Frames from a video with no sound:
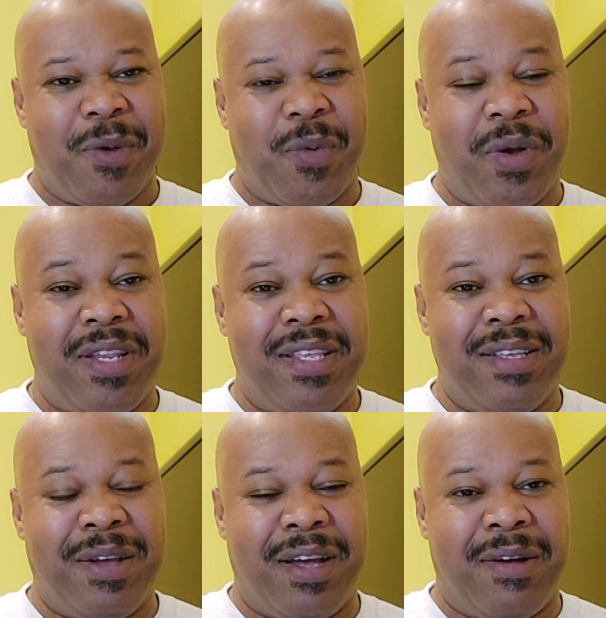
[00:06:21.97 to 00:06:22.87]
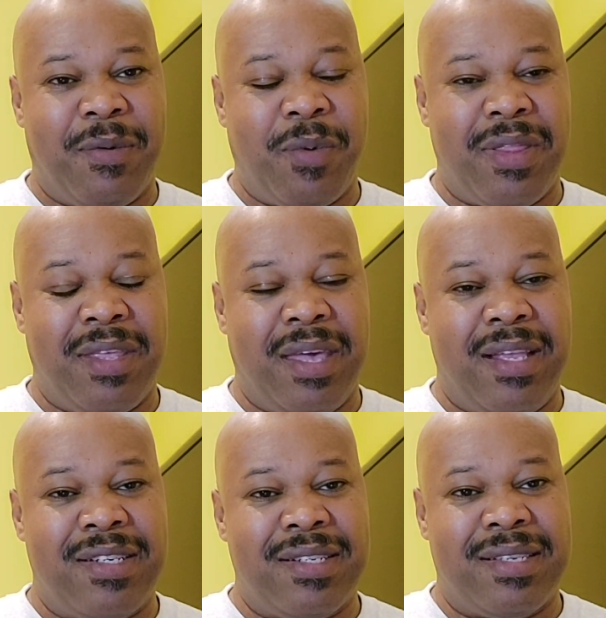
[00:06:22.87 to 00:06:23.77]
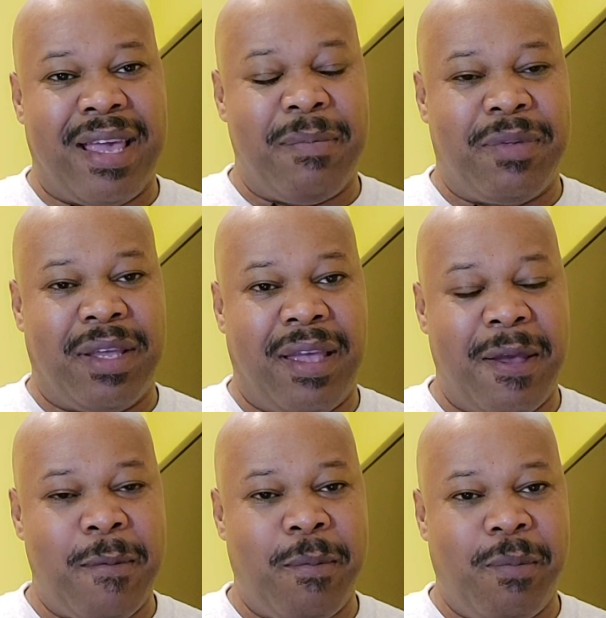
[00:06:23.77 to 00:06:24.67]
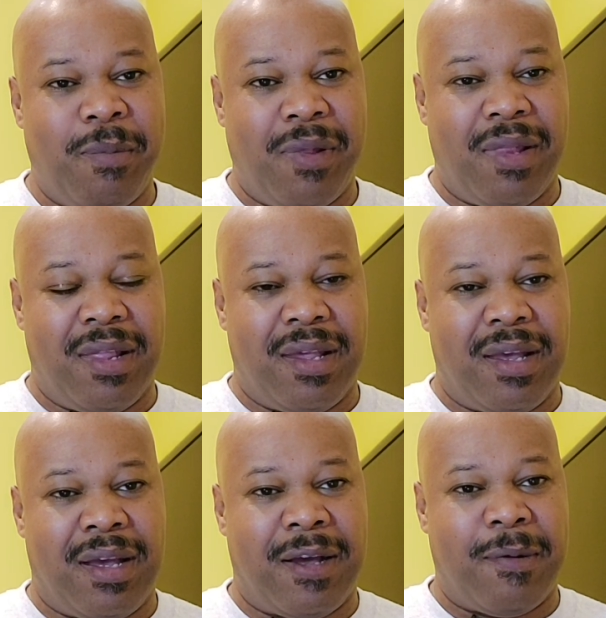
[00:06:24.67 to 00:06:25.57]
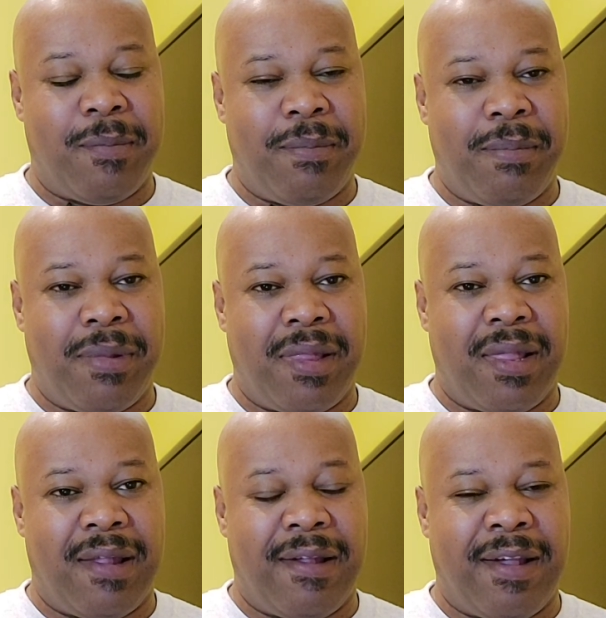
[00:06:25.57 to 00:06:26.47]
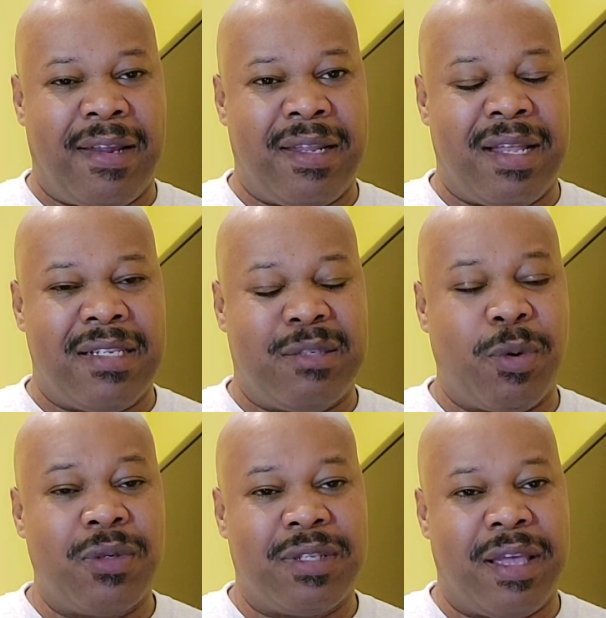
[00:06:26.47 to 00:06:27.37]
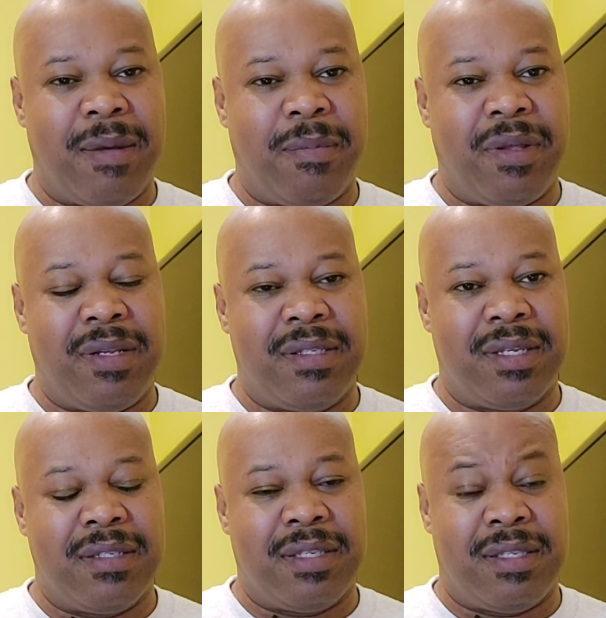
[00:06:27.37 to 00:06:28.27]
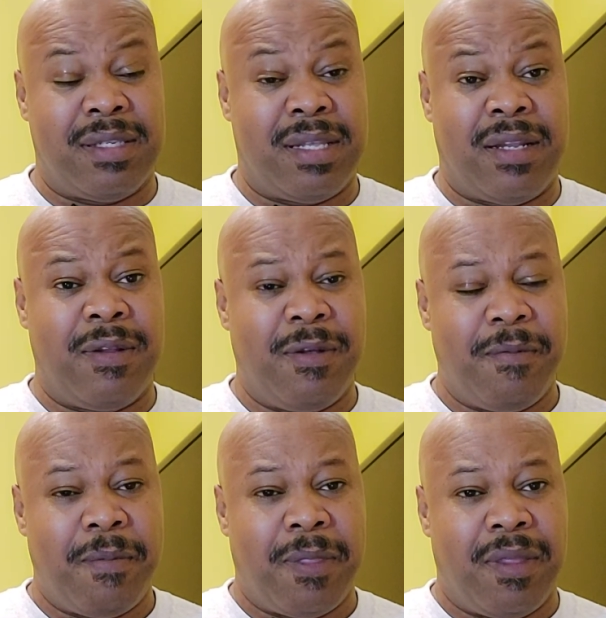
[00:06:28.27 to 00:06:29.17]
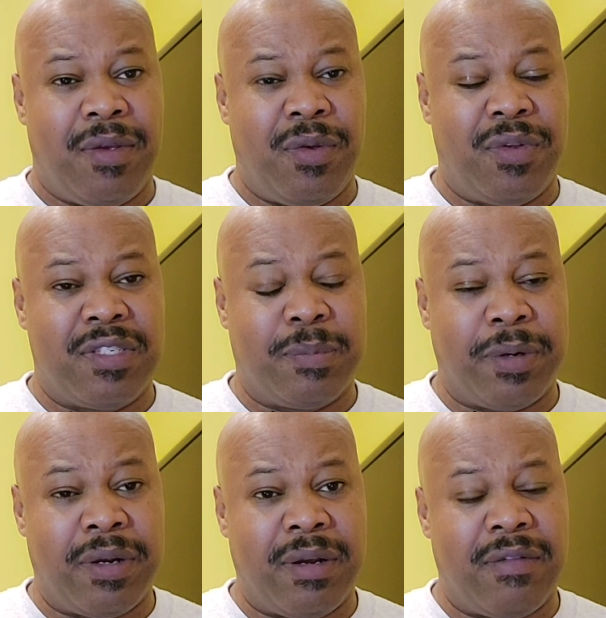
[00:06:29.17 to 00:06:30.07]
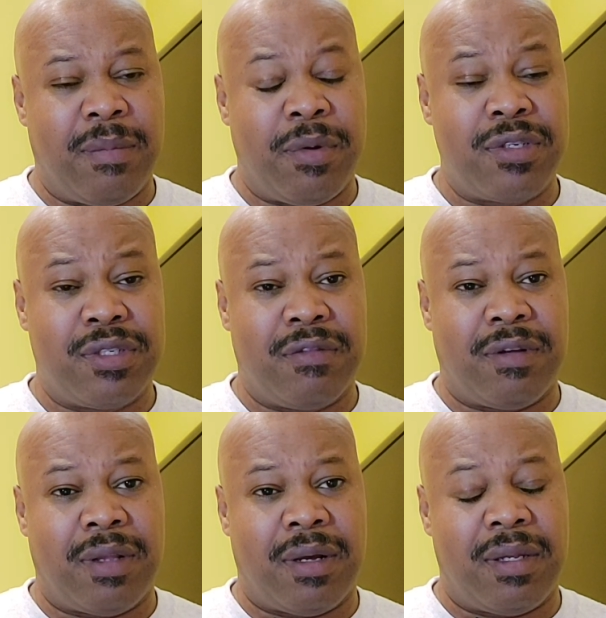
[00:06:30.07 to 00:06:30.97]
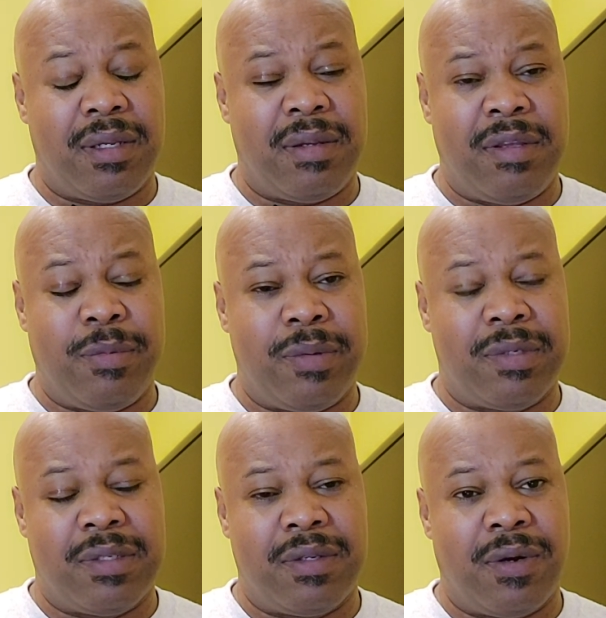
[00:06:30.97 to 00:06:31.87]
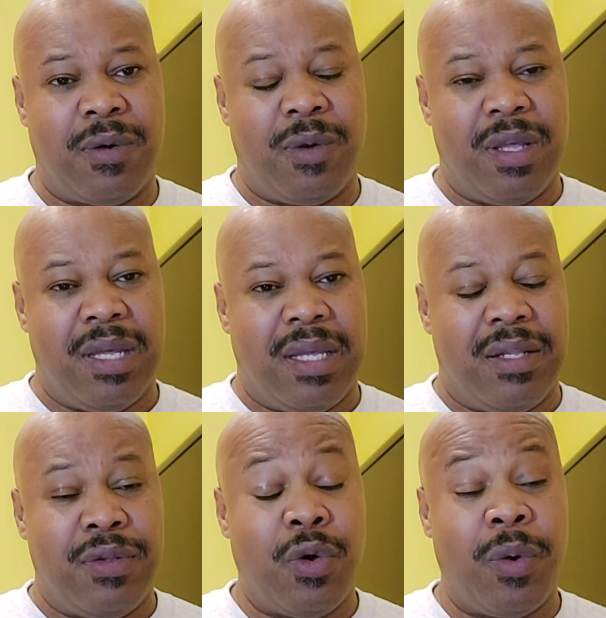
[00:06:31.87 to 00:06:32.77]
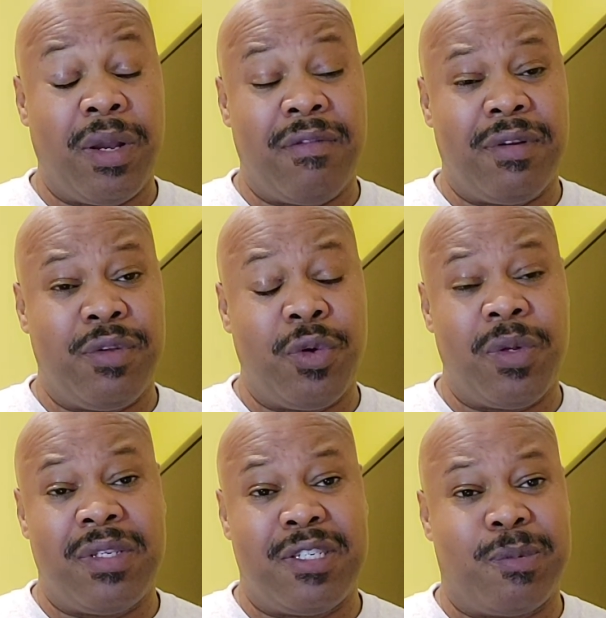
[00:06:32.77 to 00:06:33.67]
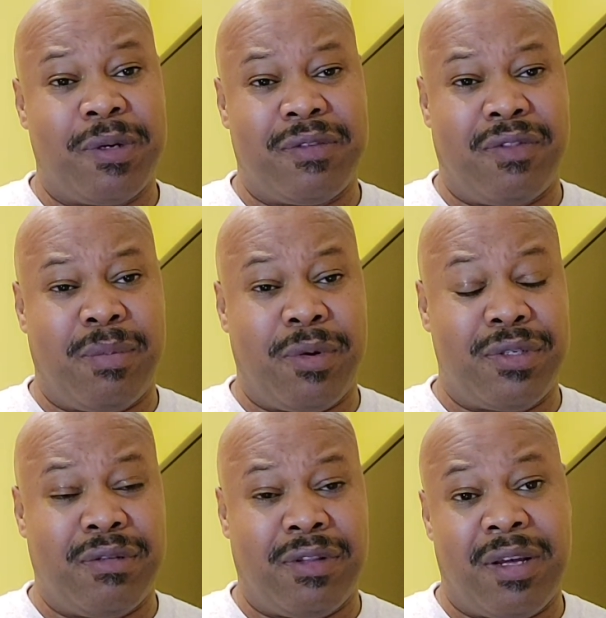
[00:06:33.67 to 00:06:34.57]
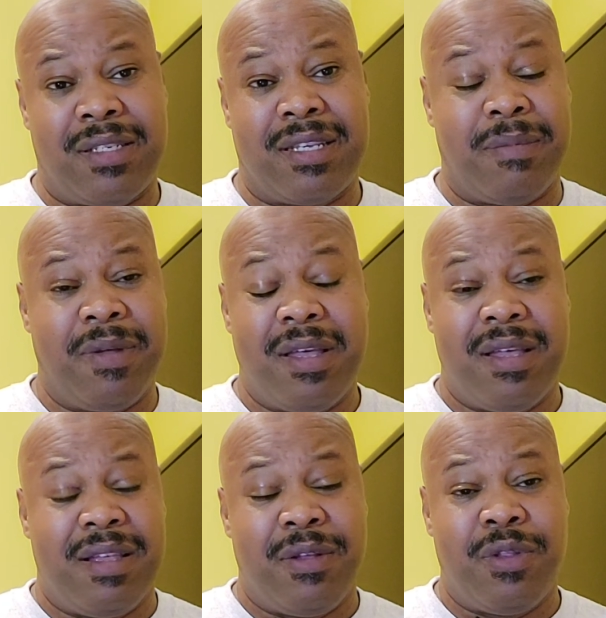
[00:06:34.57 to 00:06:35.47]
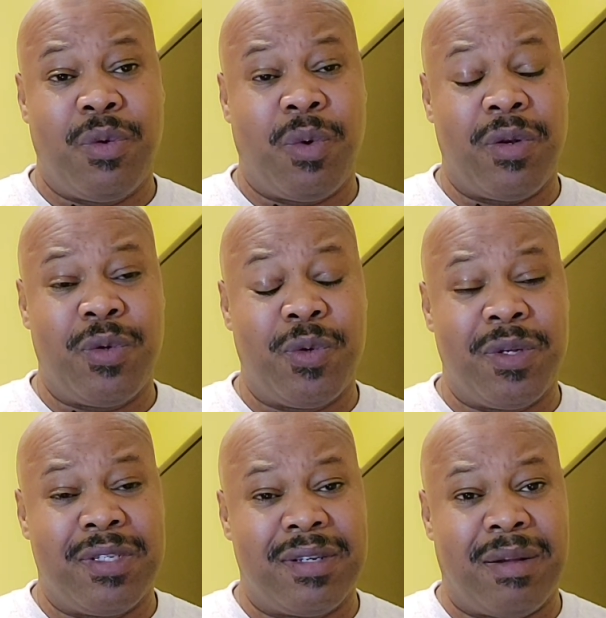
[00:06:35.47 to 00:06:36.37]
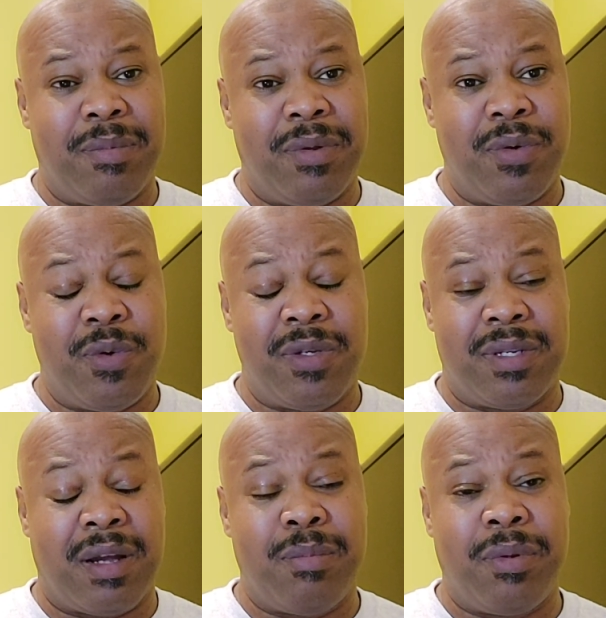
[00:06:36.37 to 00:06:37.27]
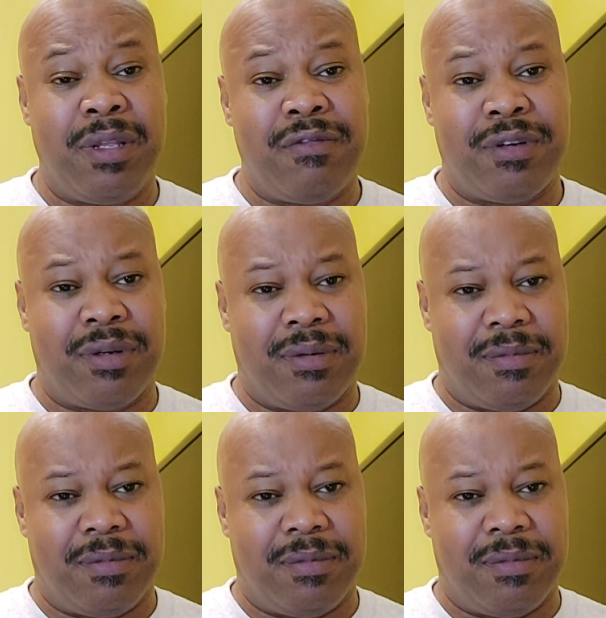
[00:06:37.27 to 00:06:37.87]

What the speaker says: when the angels came to him and spoke to him, and he says, is it that you despair of the mercy of Allah? And Ibrahim says, no one despairs of the mercy of Allah except the one who is an unbeliever,